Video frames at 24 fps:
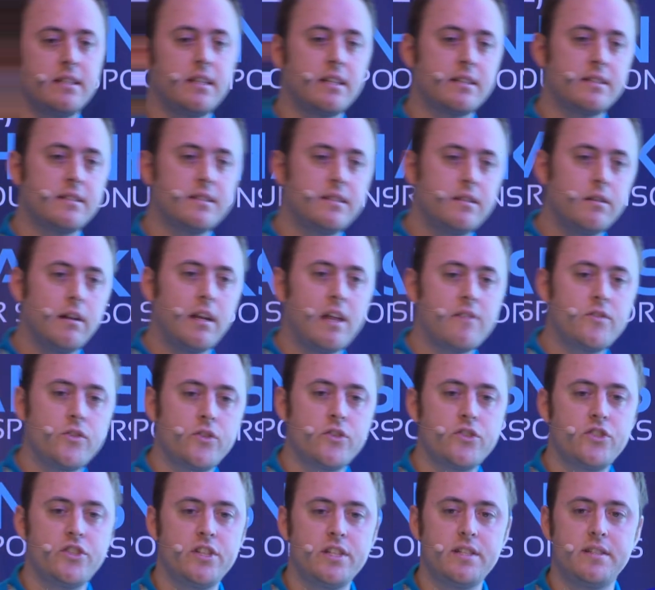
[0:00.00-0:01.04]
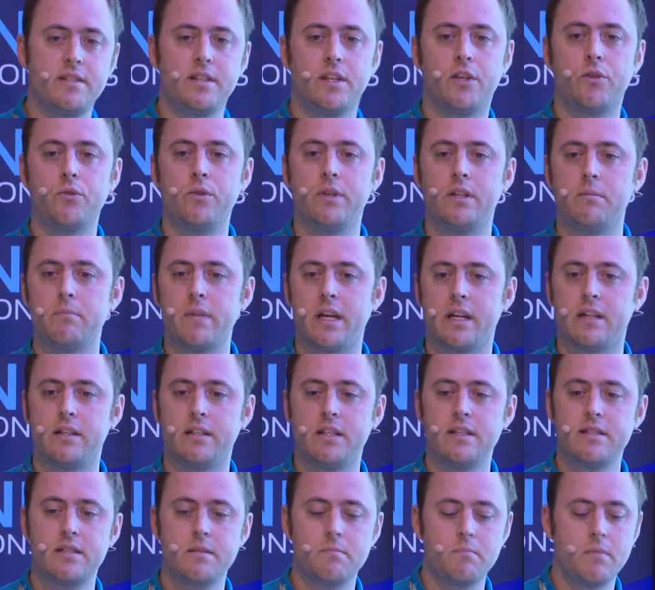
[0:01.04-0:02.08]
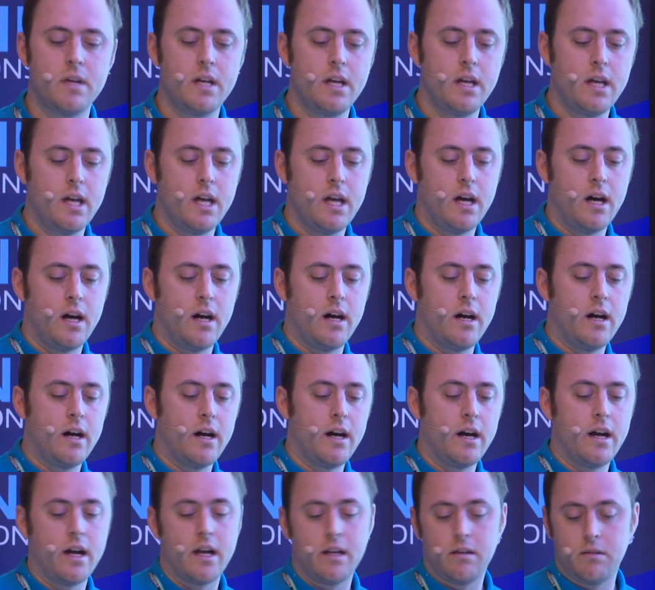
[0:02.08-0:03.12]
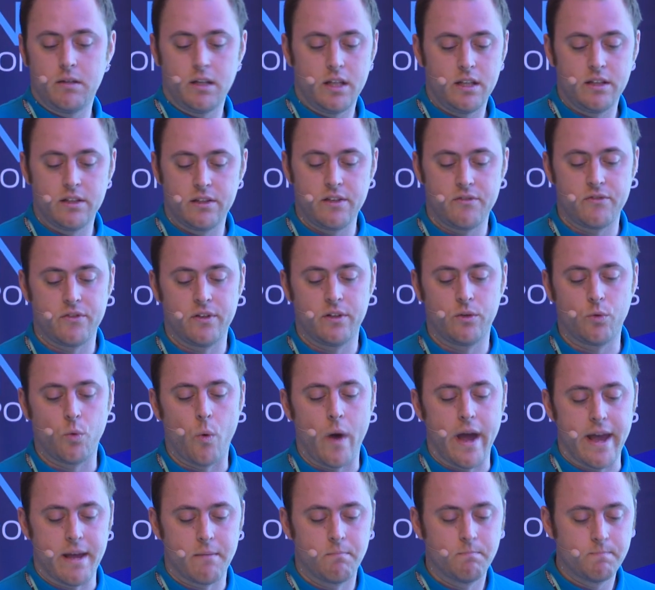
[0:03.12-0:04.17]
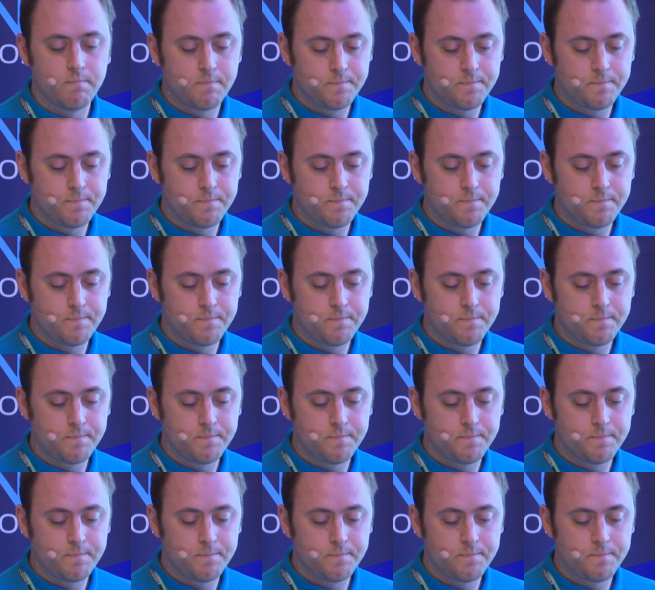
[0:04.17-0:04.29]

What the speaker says: that still leverage this security mechanism in a different way.